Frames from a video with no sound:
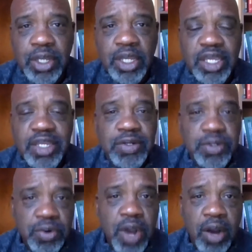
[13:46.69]
He
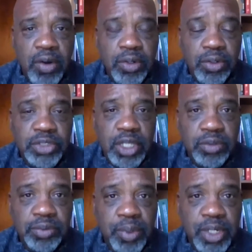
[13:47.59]
knew how close I
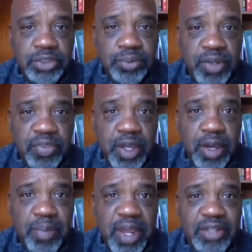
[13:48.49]
was with
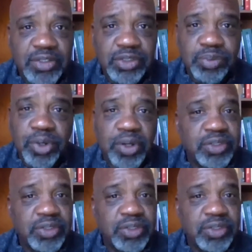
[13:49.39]
Pastor Smalls.